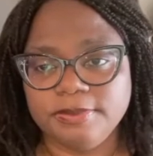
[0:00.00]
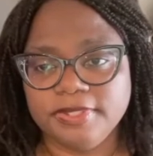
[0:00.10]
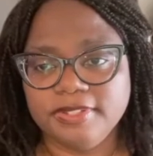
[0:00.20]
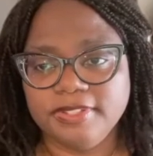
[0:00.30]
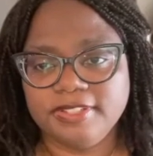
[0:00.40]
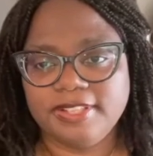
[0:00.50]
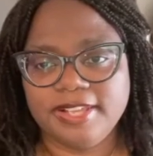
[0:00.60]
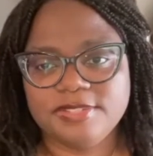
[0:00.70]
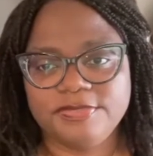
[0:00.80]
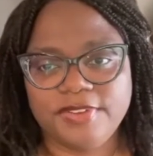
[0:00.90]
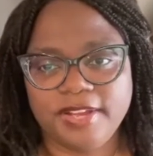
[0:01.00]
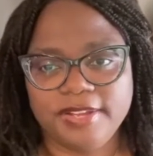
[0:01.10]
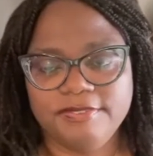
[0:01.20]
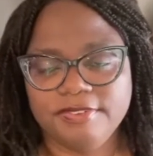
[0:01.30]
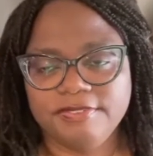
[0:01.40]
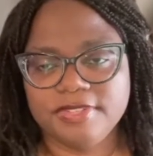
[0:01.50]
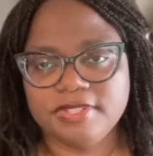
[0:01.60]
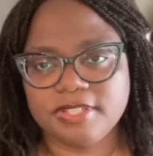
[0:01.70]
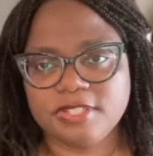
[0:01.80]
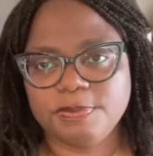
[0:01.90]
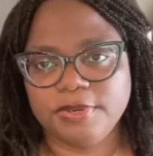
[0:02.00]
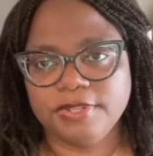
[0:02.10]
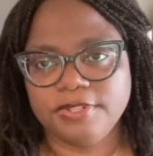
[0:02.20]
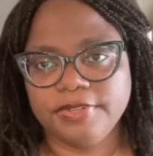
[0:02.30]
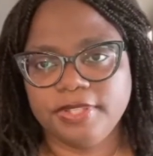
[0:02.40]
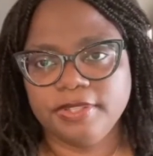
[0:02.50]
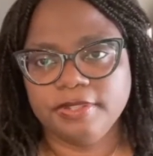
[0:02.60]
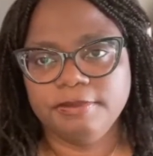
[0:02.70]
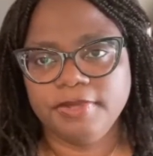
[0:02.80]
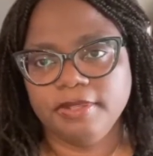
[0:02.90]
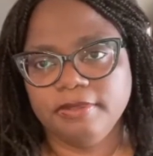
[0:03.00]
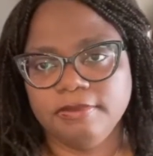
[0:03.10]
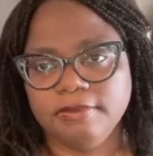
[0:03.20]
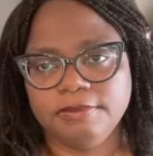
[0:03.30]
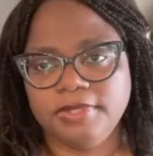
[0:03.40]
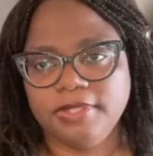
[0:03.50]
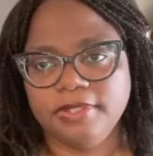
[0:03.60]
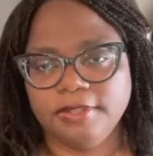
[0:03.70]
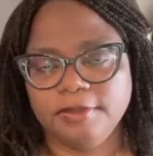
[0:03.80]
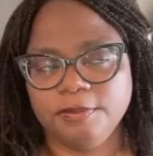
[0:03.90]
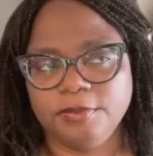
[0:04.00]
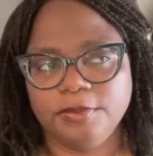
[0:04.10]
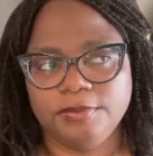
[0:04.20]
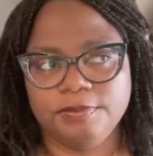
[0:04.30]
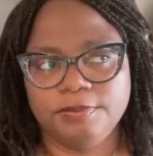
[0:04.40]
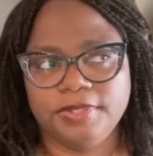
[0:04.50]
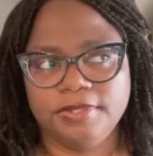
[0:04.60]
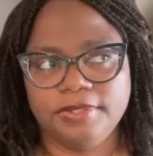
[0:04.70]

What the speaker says: We're in class 5 of the 6-part curriculum, and we will be